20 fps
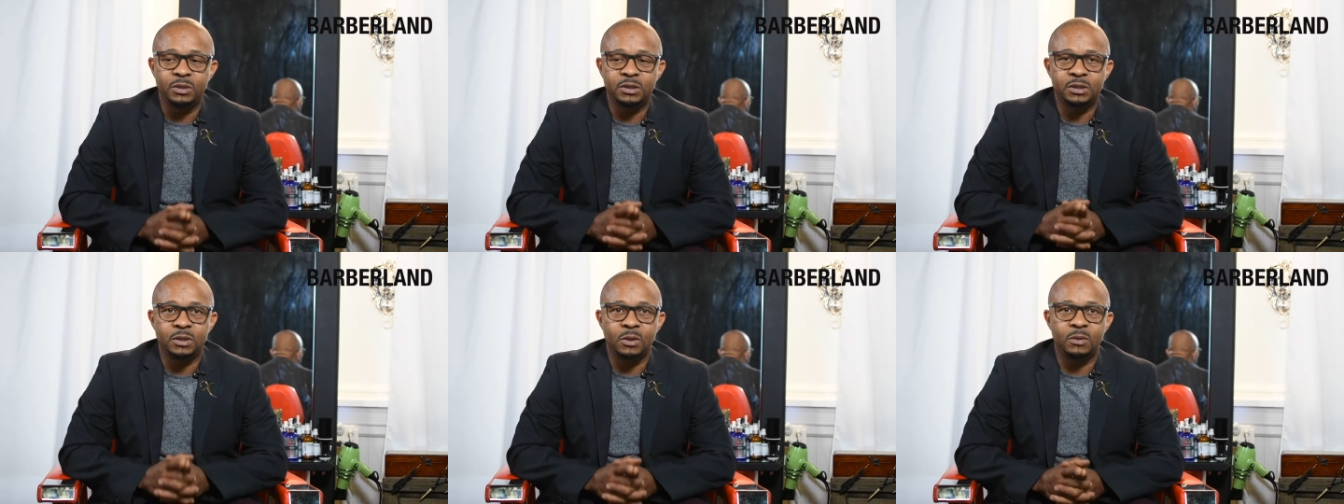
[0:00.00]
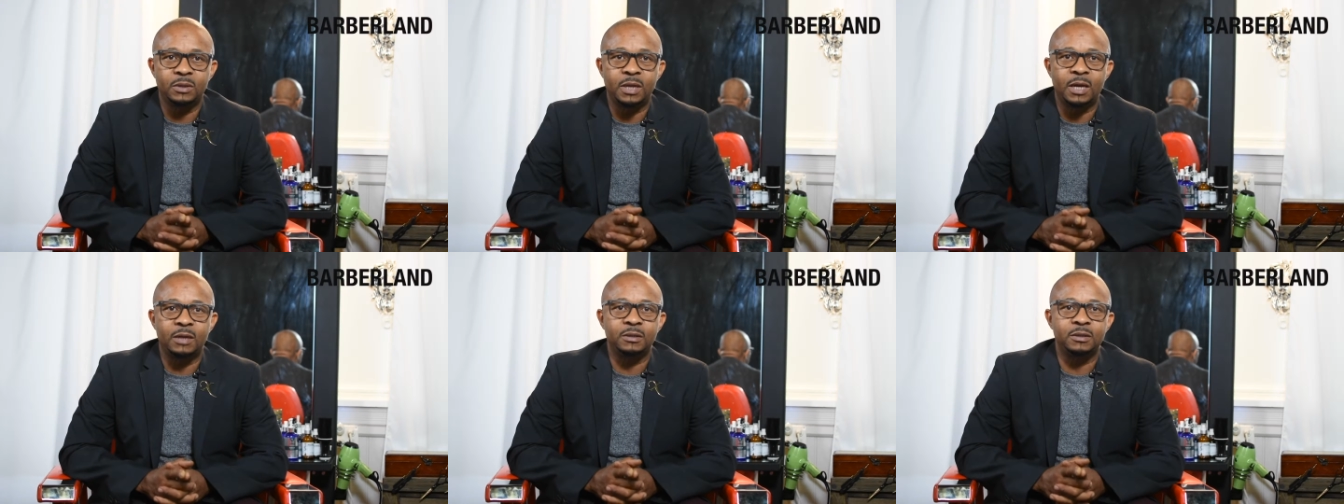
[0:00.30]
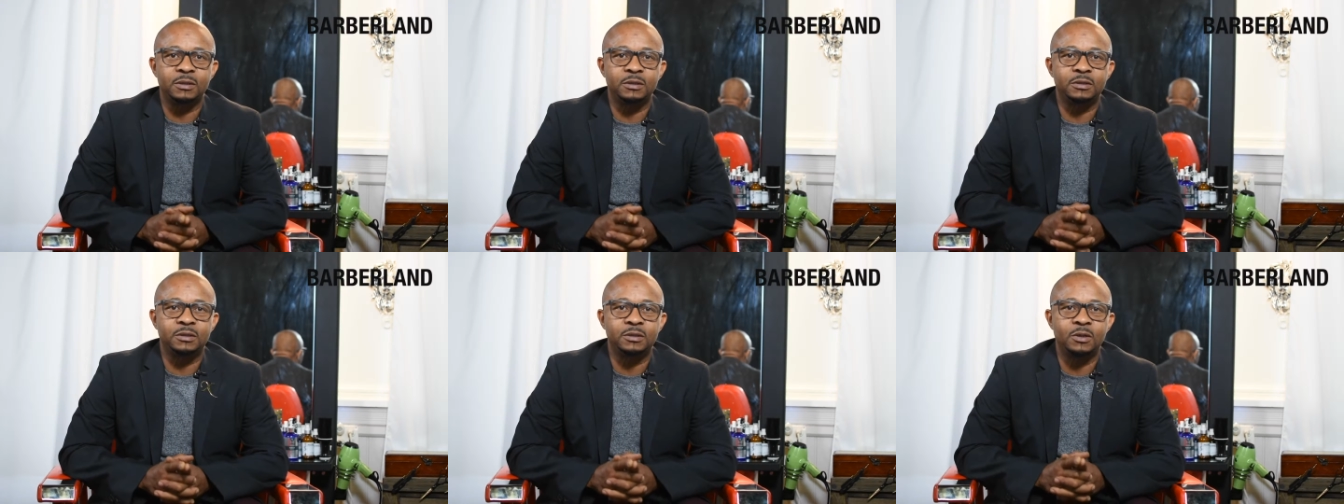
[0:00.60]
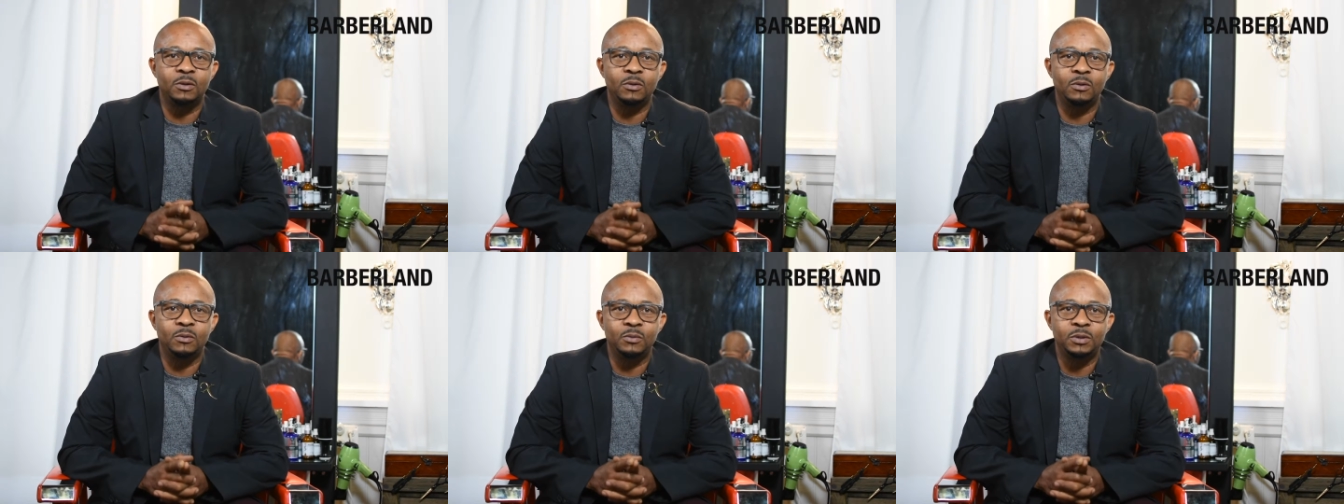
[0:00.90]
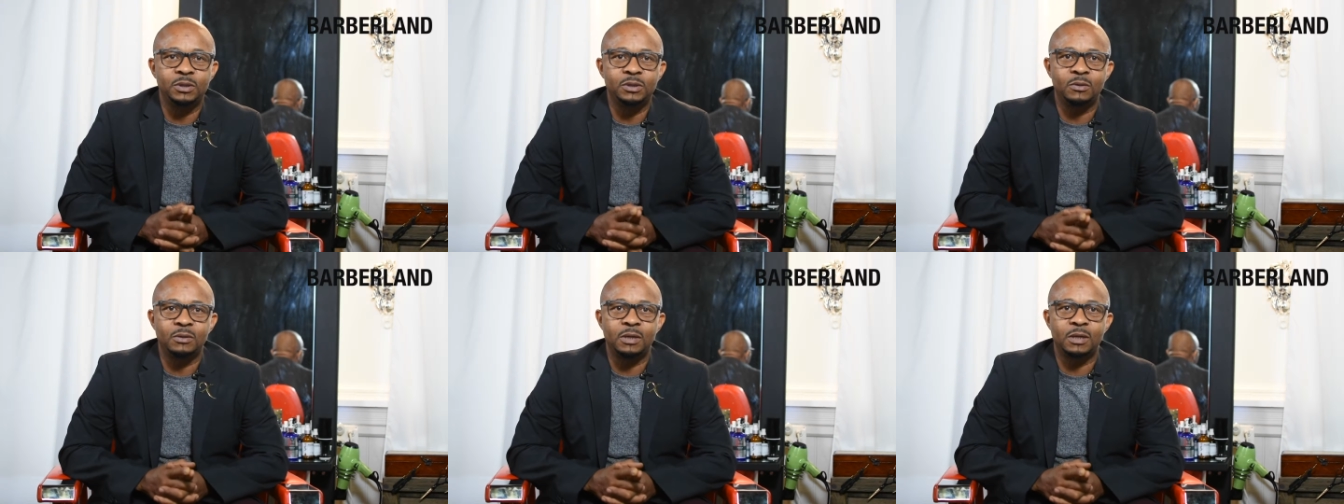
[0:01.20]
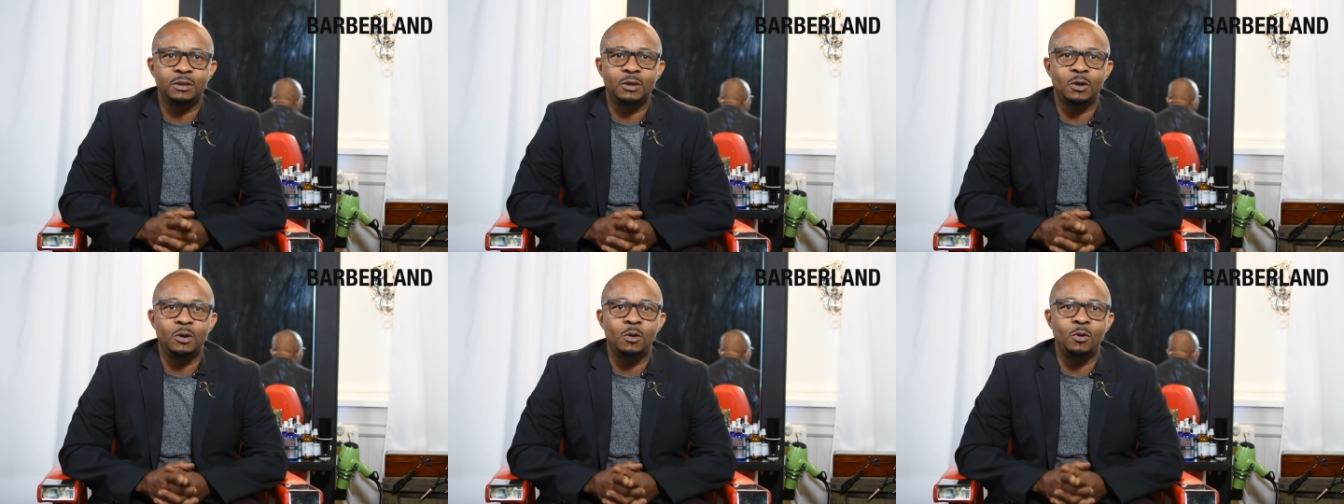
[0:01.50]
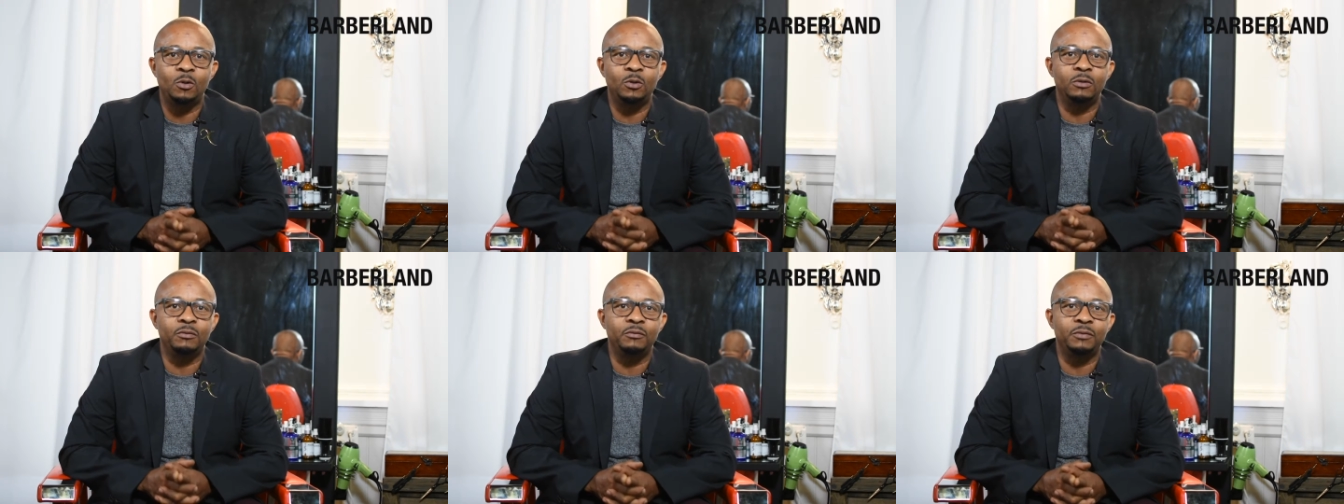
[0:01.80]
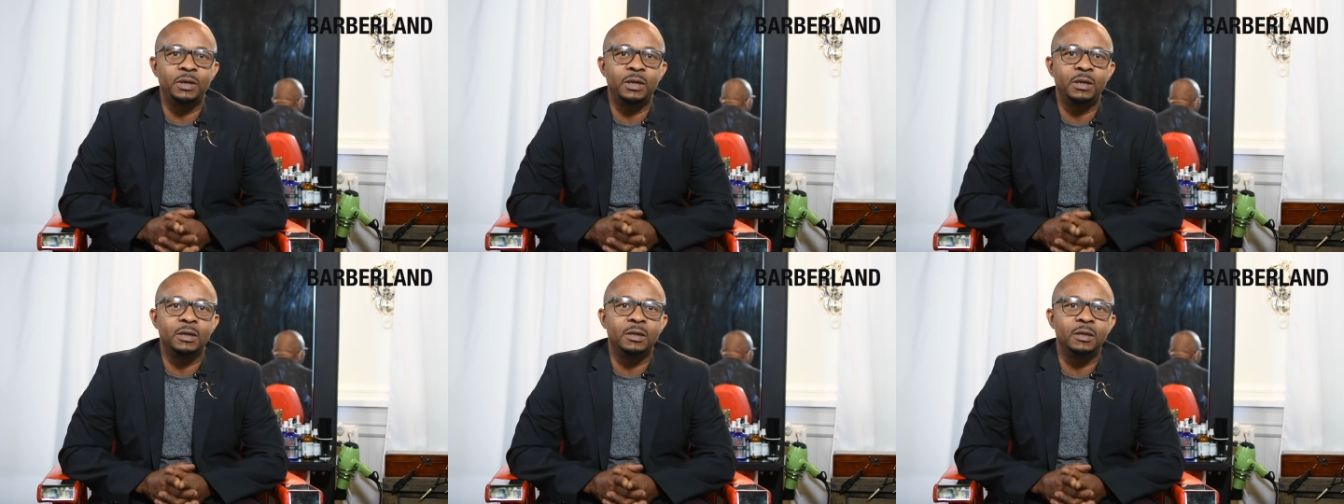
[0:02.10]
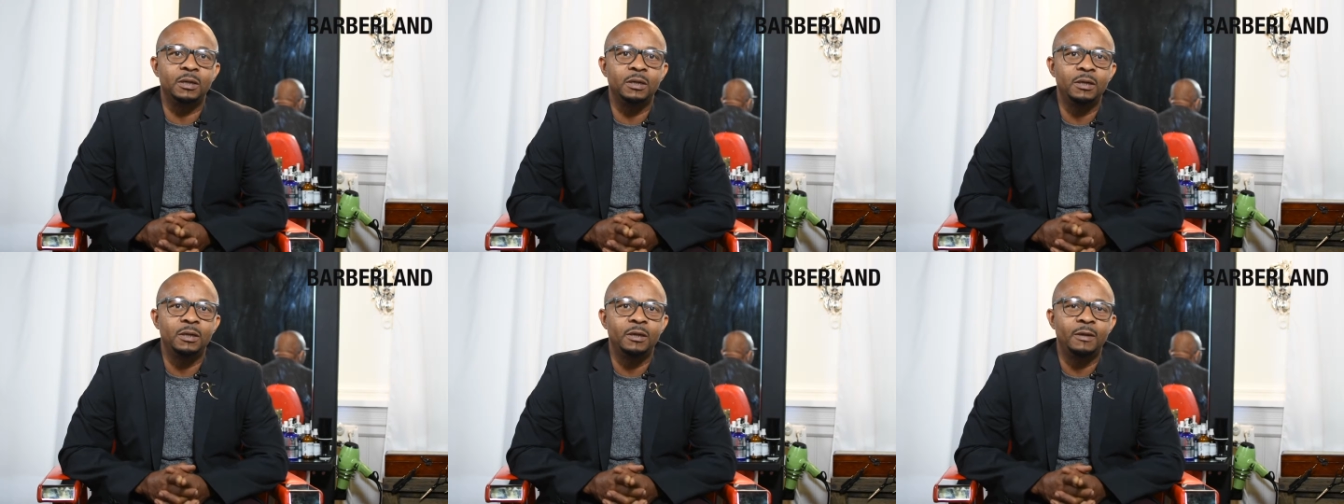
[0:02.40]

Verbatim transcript: sold out the show. We sold out the whole arena.